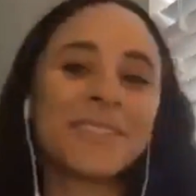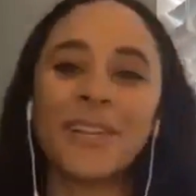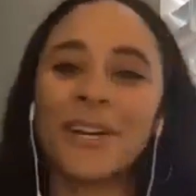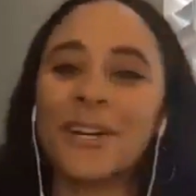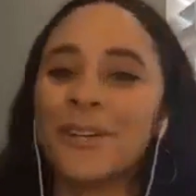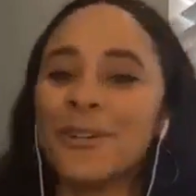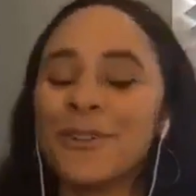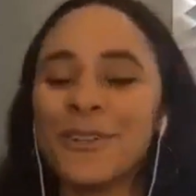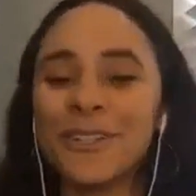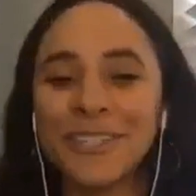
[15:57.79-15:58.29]

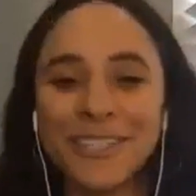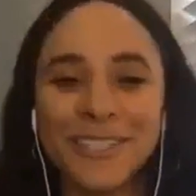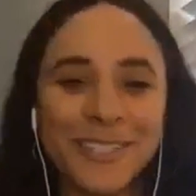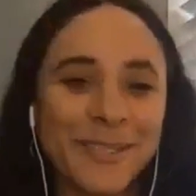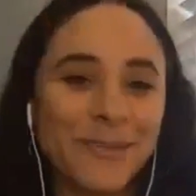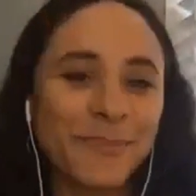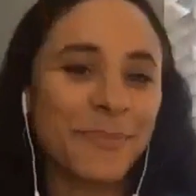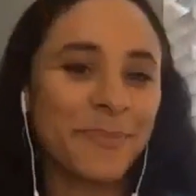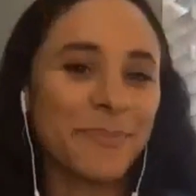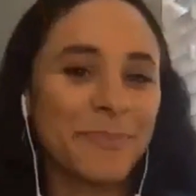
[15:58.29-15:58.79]
Yeah.
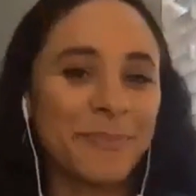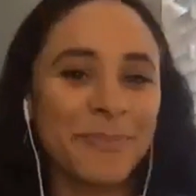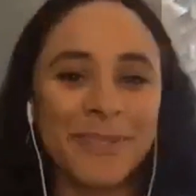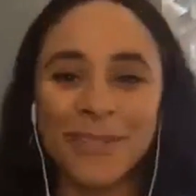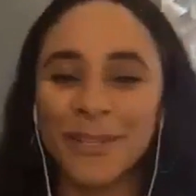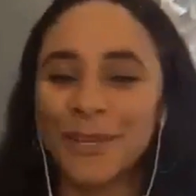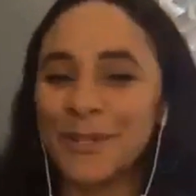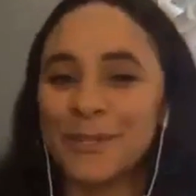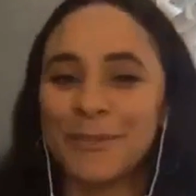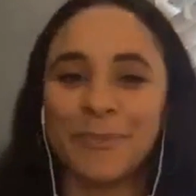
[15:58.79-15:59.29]

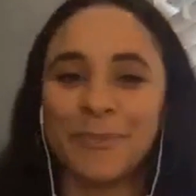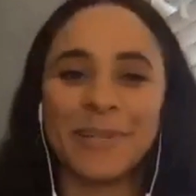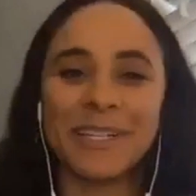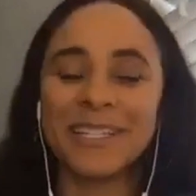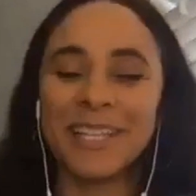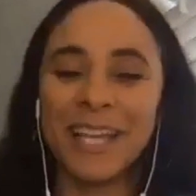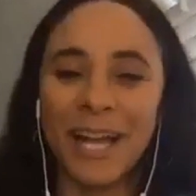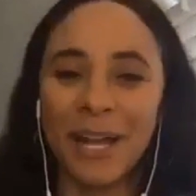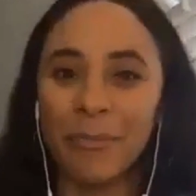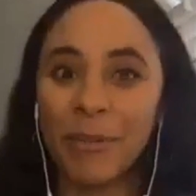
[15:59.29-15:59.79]
Sloane.
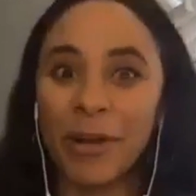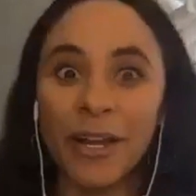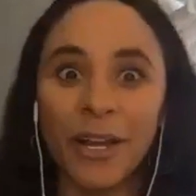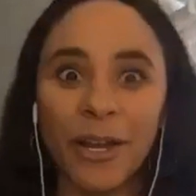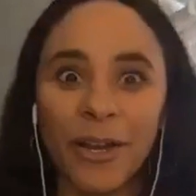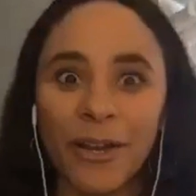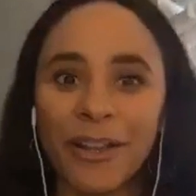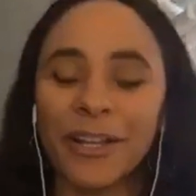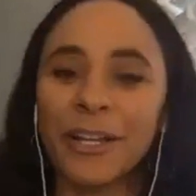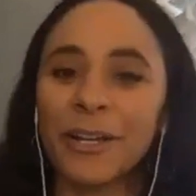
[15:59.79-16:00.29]
She's, big
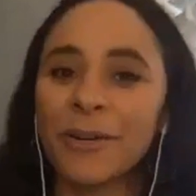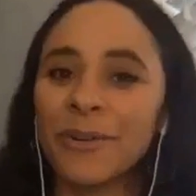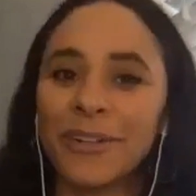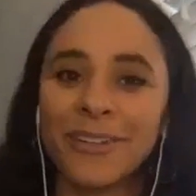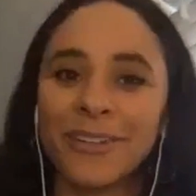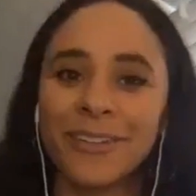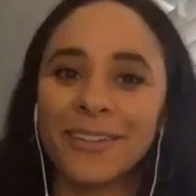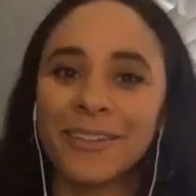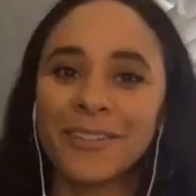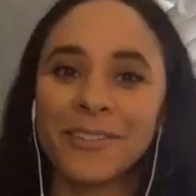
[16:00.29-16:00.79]
time. I know. Like
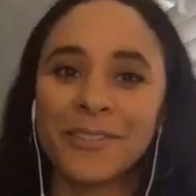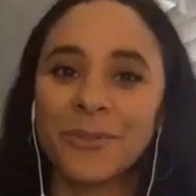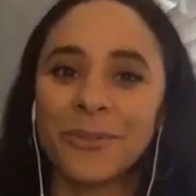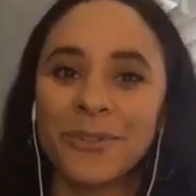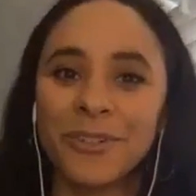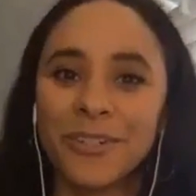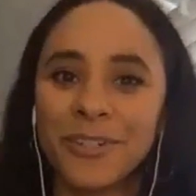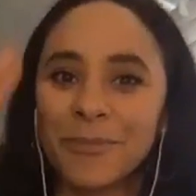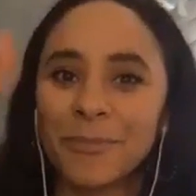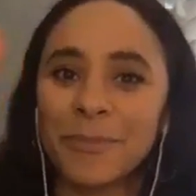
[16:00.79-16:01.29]
going to the
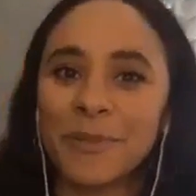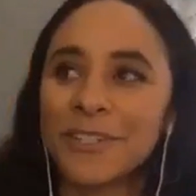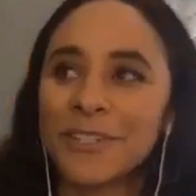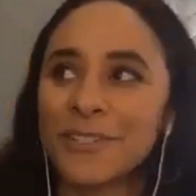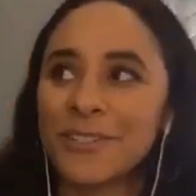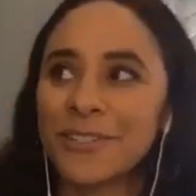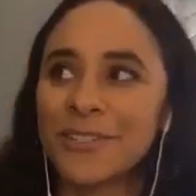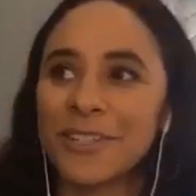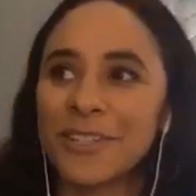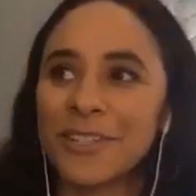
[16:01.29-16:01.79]
store and her
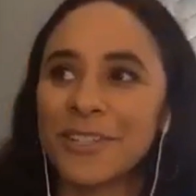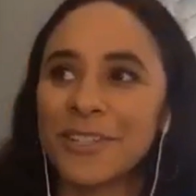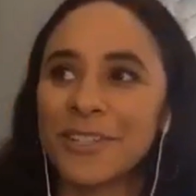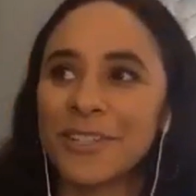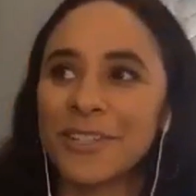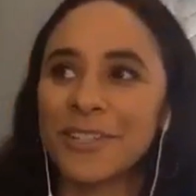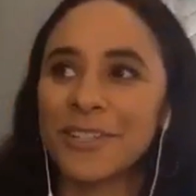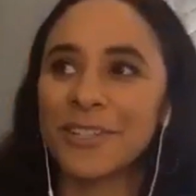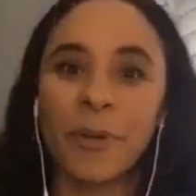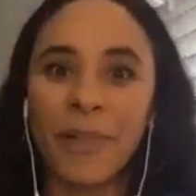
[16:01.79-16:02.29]
picture's up.
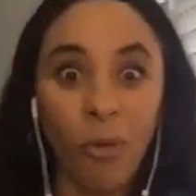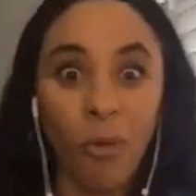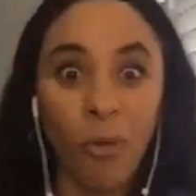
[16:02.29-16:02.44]
I'm like,